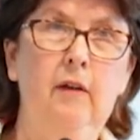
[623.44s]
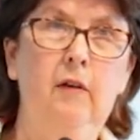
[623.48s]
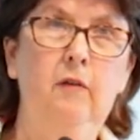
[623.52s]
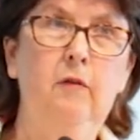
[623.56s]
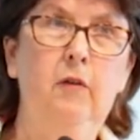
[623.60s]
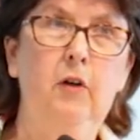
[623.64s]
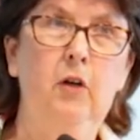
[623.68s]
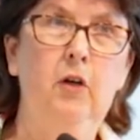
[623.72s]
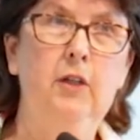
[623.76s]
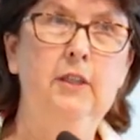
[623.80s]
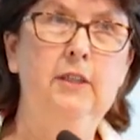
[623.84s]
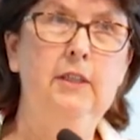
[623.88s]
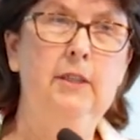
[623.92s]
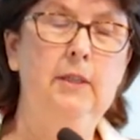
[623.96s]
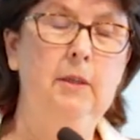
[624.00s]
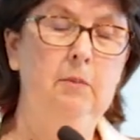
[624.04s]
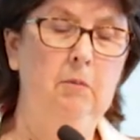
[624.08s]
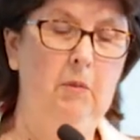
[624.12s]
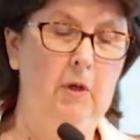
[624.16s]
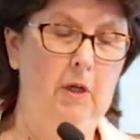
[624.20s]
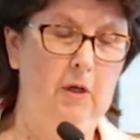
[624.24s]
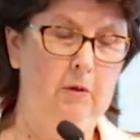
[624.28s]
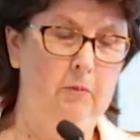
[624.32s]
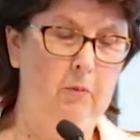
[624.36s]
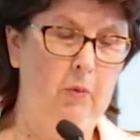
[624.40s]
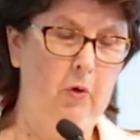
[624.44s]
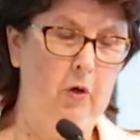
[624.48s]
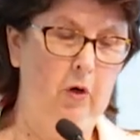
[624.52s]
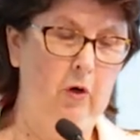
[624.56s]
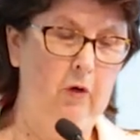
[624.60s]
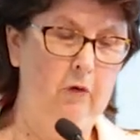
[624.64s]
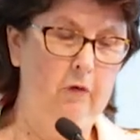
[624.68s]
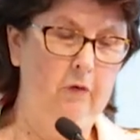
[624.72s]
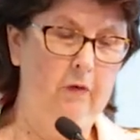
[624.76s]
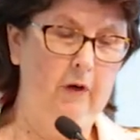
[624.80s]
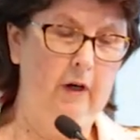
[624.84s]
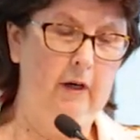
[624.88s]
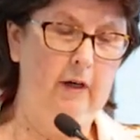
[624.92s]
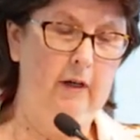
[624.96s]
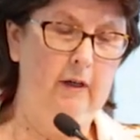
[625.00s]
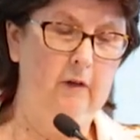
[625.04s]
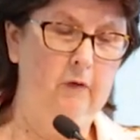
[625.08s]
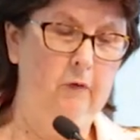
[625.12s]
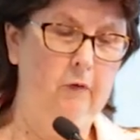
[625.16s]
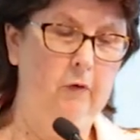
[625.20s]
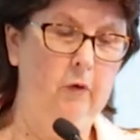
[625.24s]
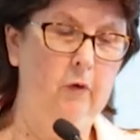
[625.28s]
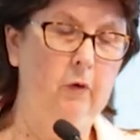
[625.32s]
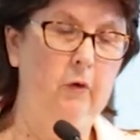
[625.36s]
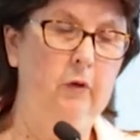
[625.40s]
and very similar profile
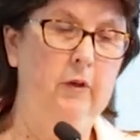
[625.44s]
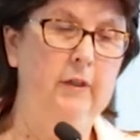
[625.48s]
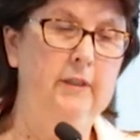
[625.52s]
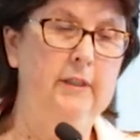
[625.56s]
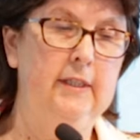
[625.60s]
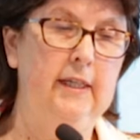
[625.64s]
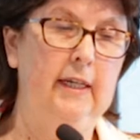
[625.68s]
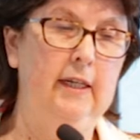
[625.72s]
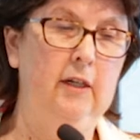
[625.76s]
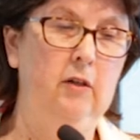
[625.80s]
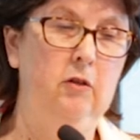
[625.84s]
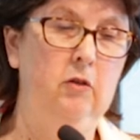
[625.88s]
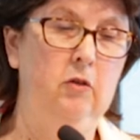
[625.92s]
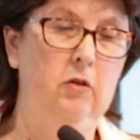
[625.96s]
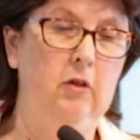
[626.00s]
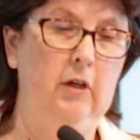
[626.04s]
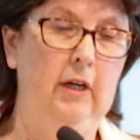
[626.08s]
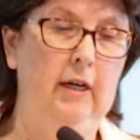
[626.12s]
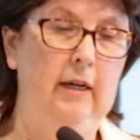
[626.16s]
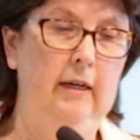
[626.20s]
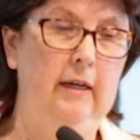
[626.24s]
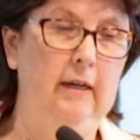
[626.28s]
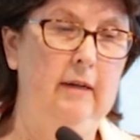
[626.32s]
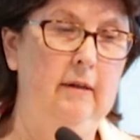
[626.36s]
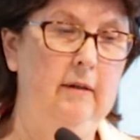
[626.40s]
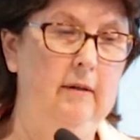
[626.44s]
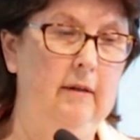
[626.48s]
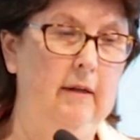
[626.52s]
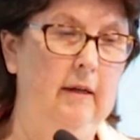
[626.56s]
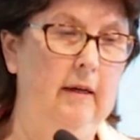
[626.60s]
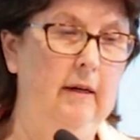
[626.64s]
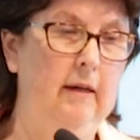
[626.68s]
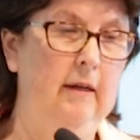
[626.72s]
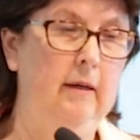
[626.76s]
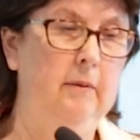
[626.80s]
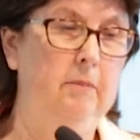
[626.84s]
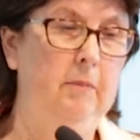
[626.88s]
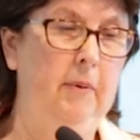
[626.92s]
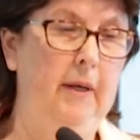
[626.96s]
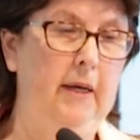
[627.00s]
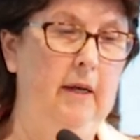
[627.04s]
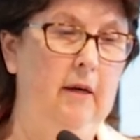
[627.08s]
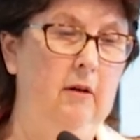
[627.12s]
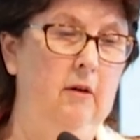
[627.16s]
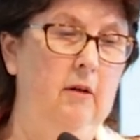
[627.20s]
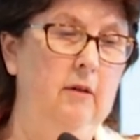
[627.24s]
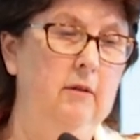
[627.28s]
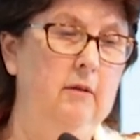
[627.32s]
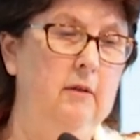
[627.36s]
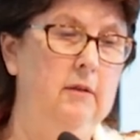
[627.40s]
for the secondary
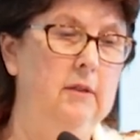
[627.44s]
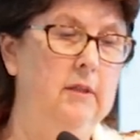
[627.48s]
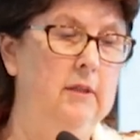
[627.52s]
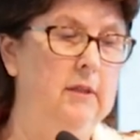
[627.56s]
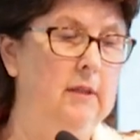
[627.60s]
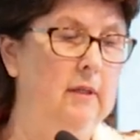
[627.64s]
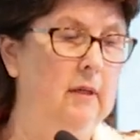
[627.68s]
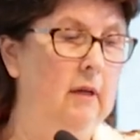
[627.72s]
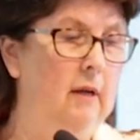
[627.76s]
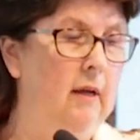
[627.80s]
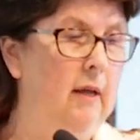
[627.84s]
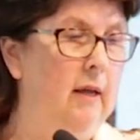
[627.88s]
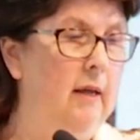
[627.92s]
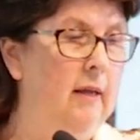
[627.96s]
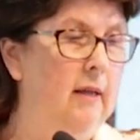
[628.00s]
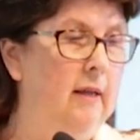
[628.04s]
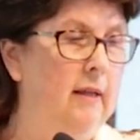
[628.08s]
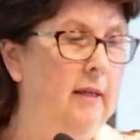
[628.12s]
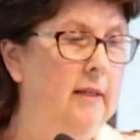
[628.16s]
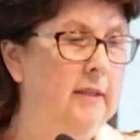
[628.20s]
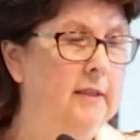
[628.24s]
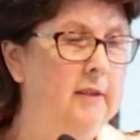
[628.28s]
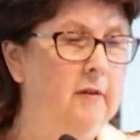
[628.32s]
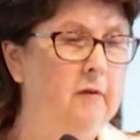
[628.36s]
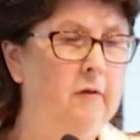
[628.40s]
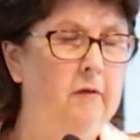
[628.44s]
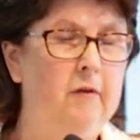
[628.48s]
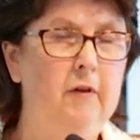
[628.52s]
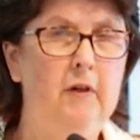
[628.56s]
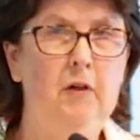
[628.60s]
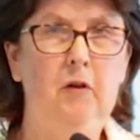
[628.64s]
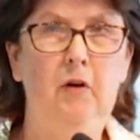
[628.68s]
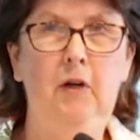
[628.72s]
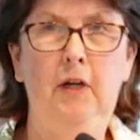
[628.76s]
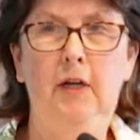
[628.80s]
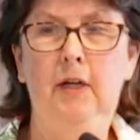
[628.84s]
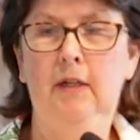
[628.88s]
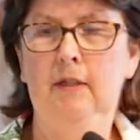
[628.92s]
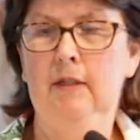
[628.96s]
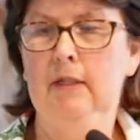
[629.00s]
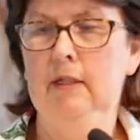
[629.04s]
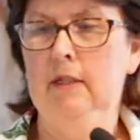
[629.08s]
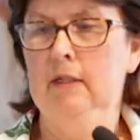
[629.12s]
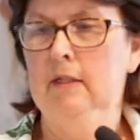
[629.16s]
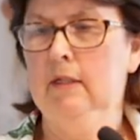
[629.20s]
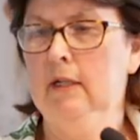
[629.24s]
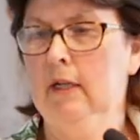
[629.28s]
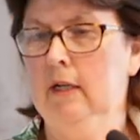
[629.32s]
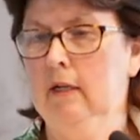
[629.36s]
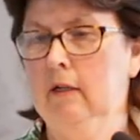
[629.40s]
parents. There's a very
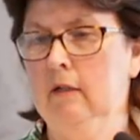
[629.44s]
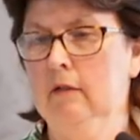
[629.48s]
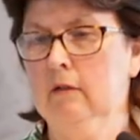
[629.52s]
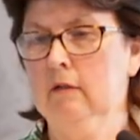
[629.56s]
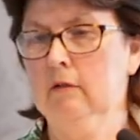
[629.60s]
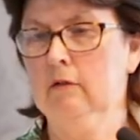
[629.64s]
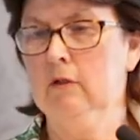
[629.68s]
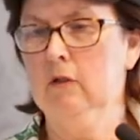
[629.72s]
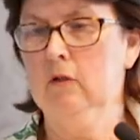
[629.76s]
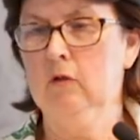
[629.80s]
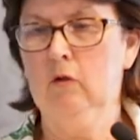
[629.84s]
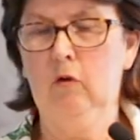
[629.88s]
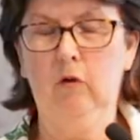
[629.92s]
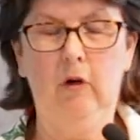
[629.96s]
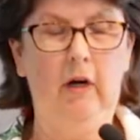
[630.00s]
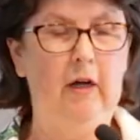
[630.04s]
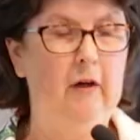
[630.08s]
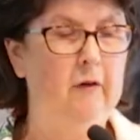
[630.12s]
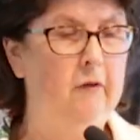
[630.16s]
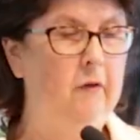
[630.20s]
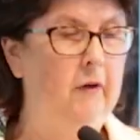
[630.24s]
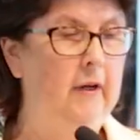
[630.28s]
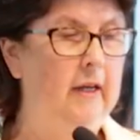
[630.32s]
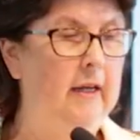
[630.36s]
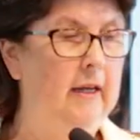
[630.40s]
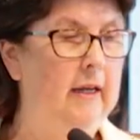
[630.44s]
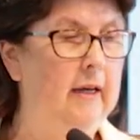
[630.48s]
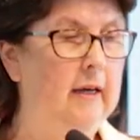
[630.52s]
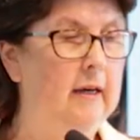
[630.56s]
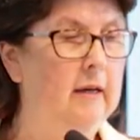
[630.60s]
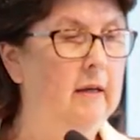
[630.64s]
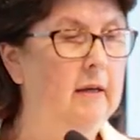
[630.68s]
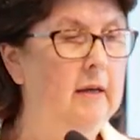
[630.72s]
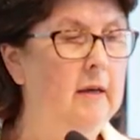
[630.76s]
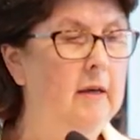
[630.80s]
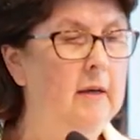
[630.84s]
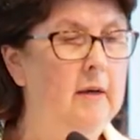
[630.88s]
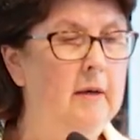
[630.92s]
detailed graph here